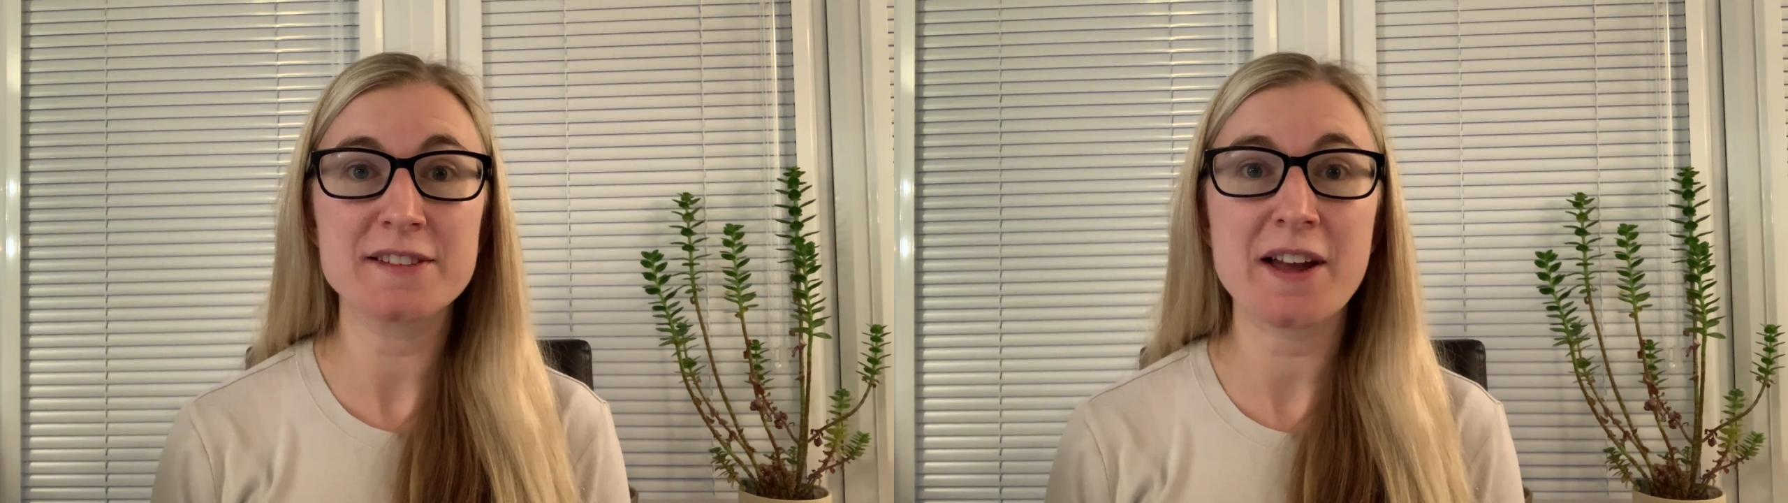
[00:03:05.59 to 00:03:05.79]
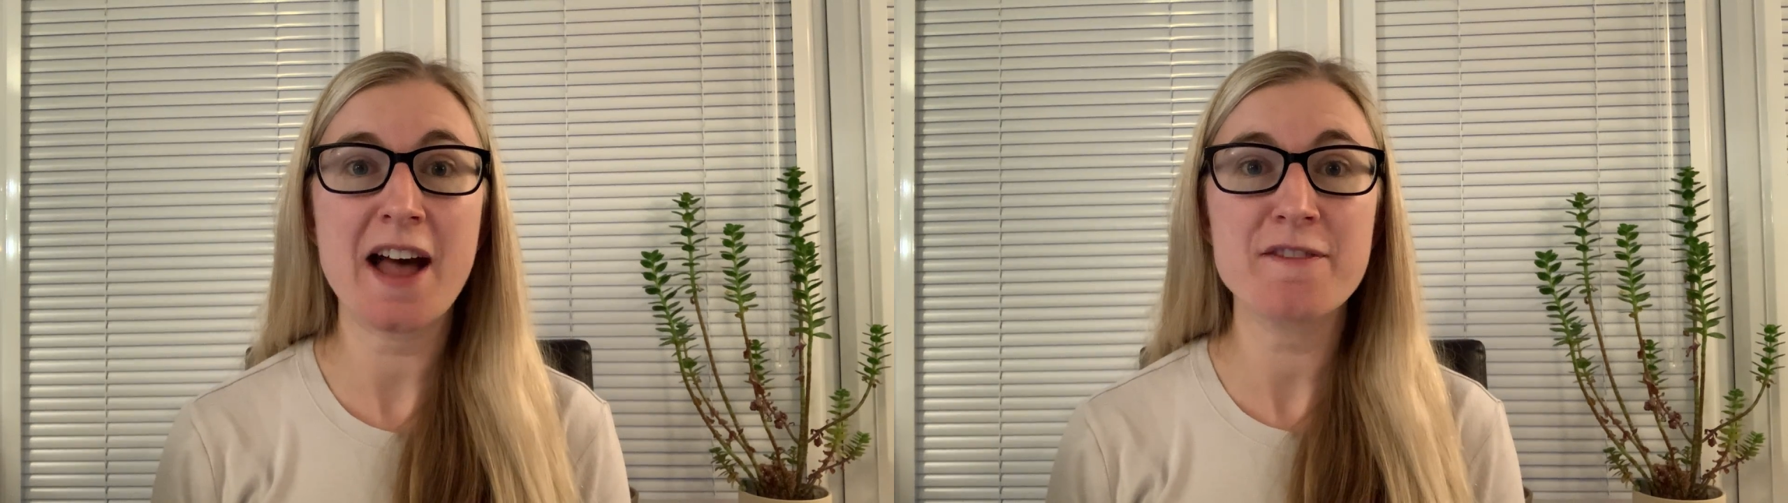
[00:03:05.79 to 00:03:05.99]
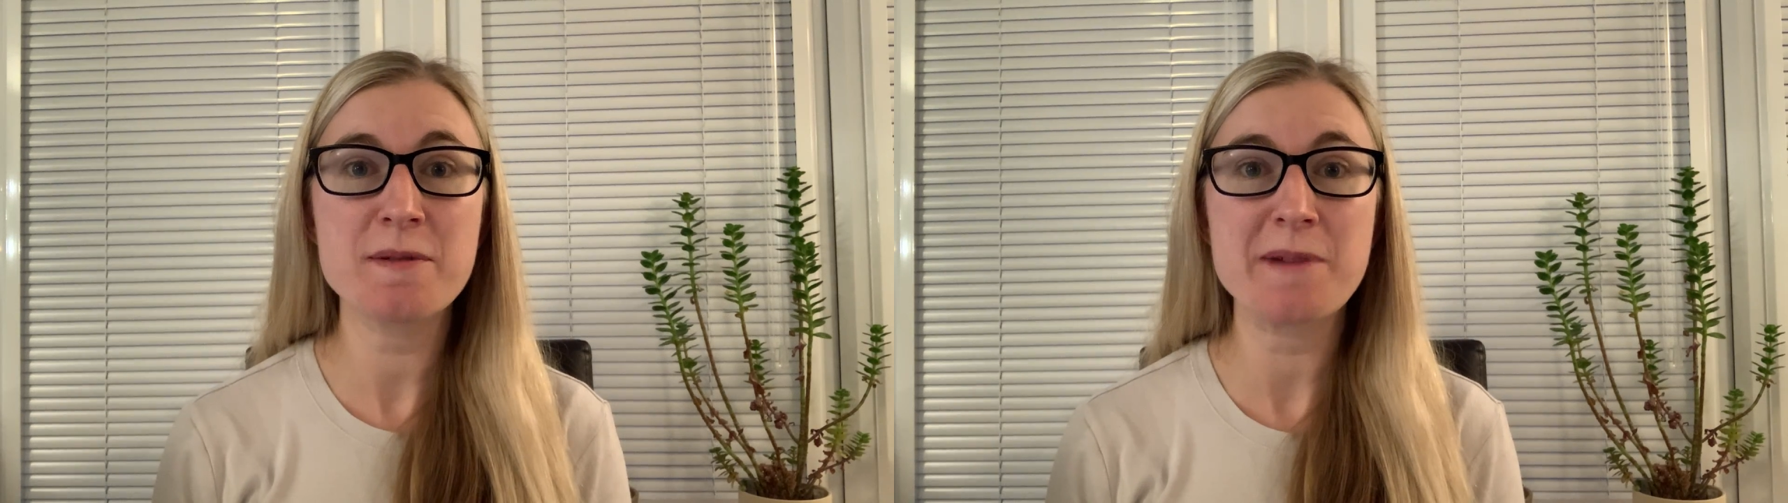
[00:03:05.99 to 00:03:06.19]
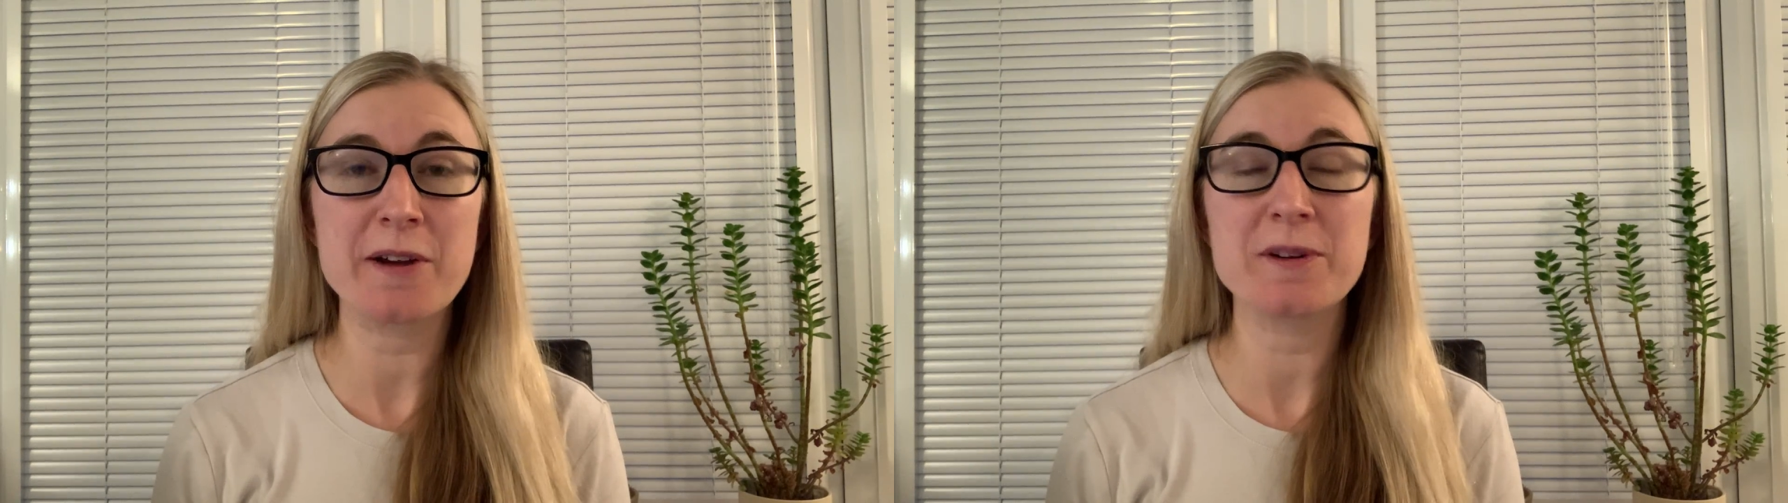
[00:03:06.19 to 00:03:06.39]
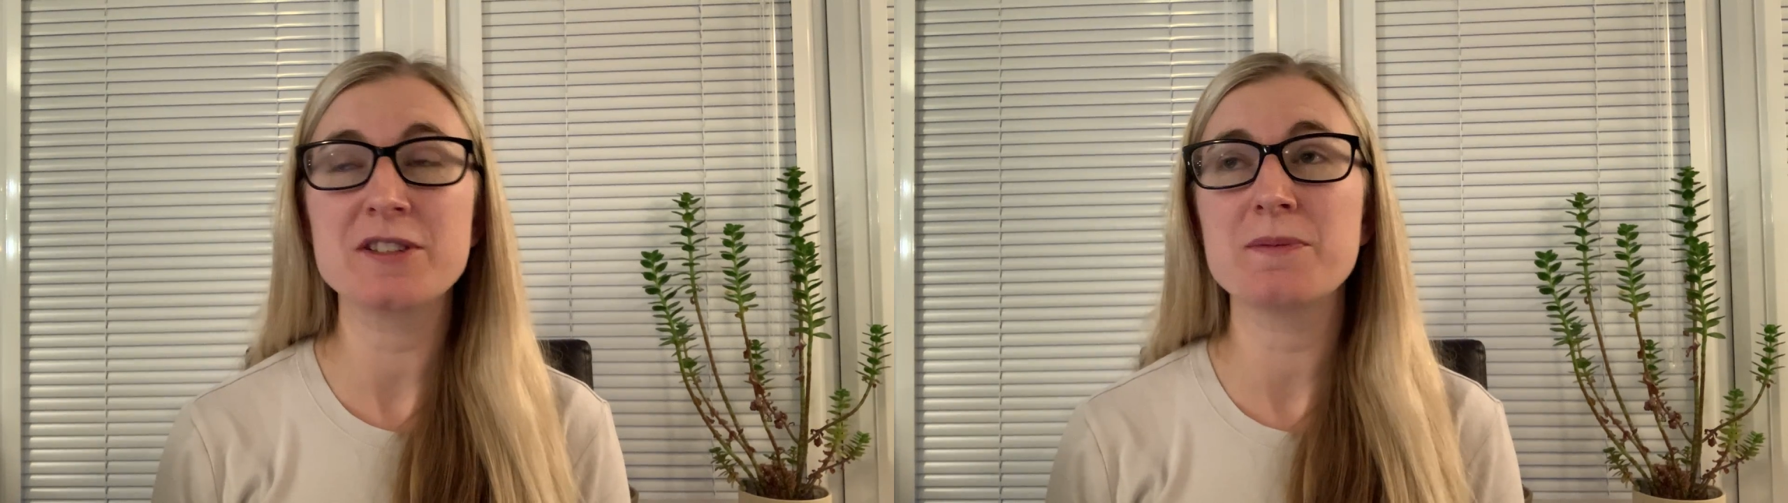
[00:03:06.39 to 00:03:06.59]
So I have my
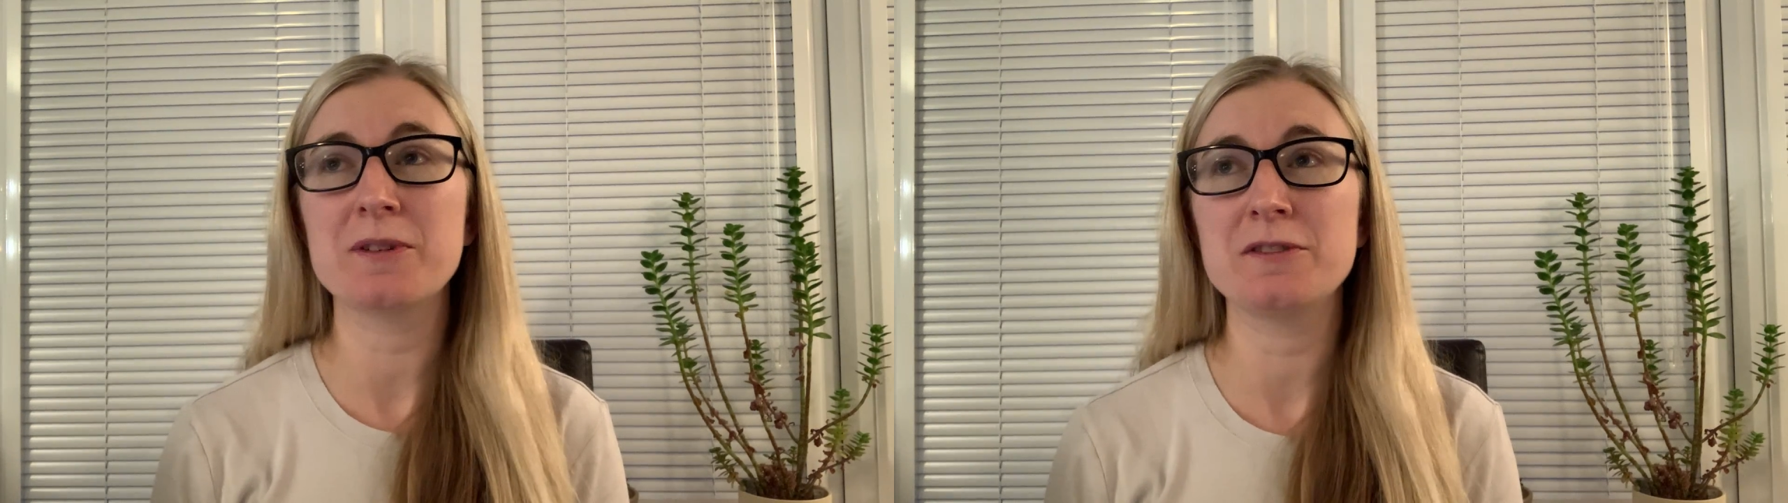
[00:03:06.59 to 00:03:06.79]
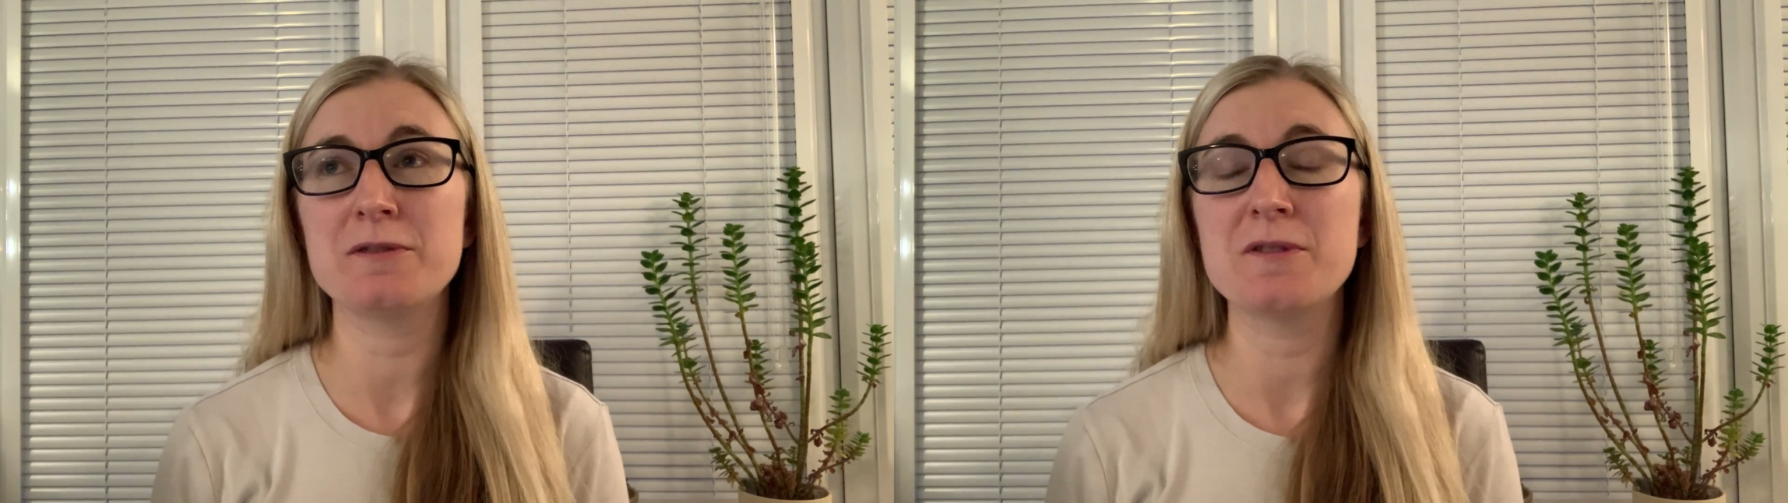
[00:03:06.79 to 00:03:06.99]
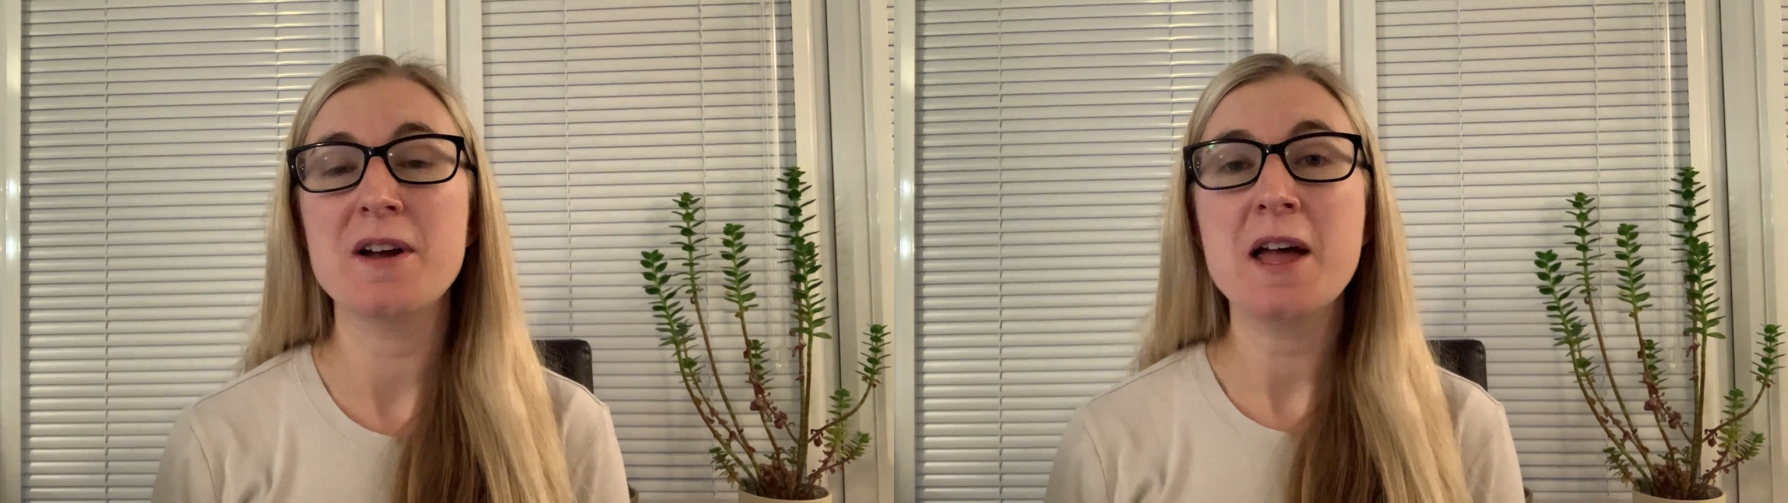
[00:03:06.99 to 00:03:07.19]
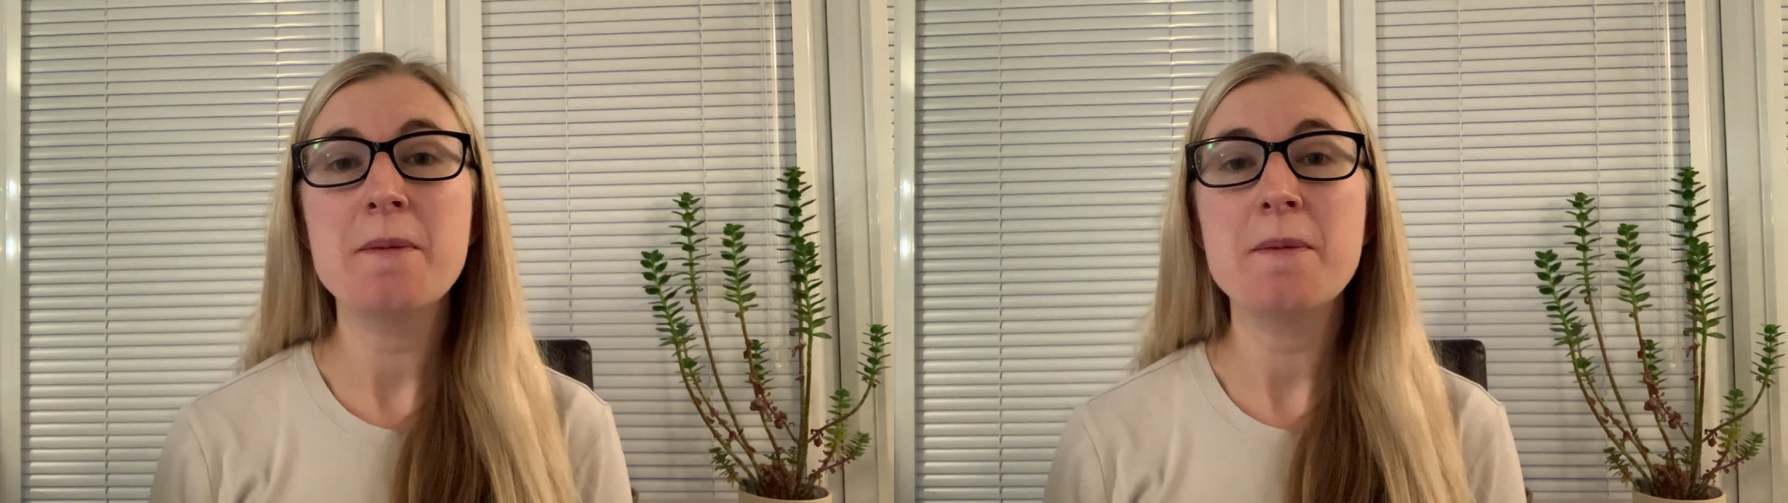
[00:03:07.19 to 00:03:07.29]
break, which is wonderful,